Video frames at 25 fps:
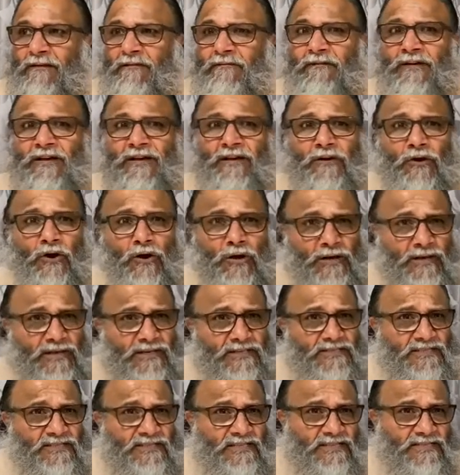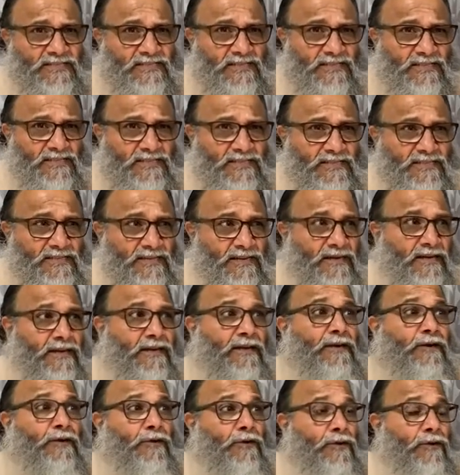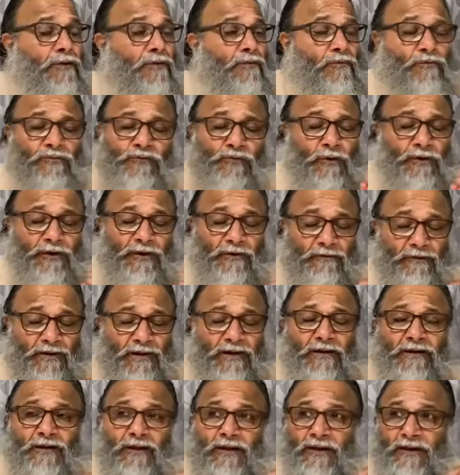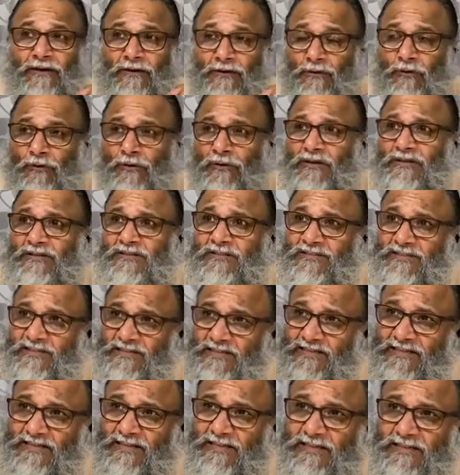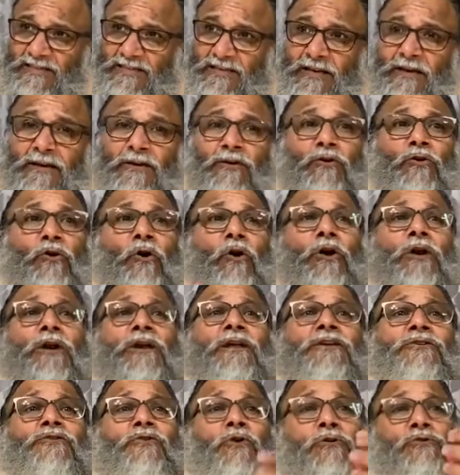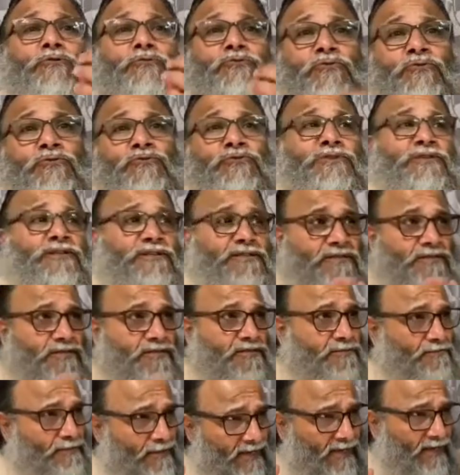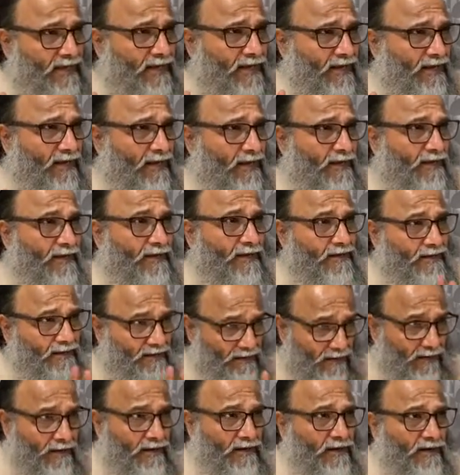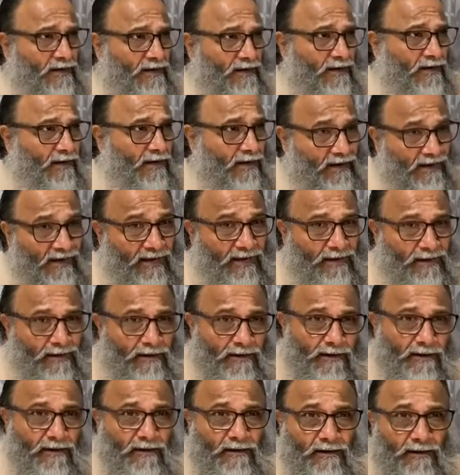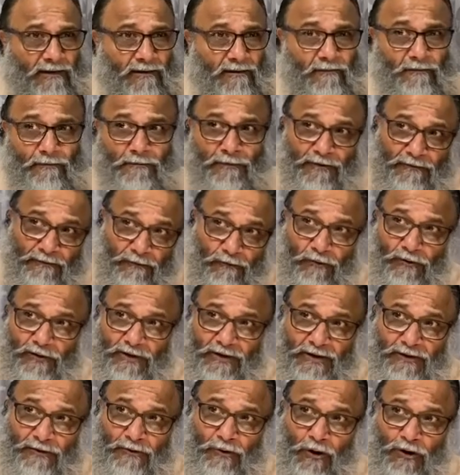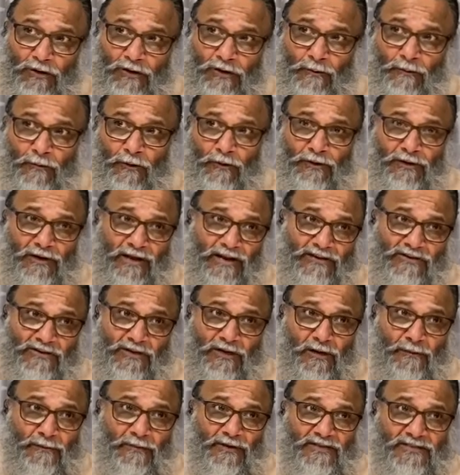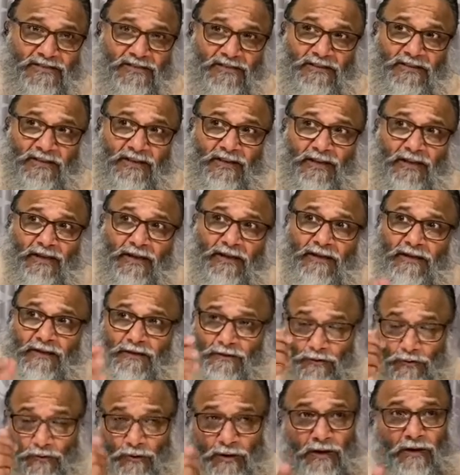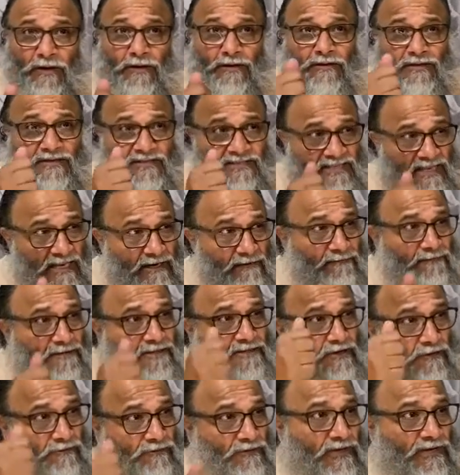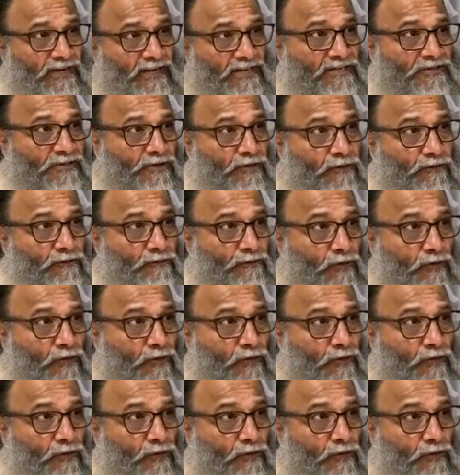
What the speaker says: When knowledge ceases, when ignorance ceases, knowledge also ceases. Meaning, here again, before he talked about Naishkarmya Siddhi, you are, the self is of the nature of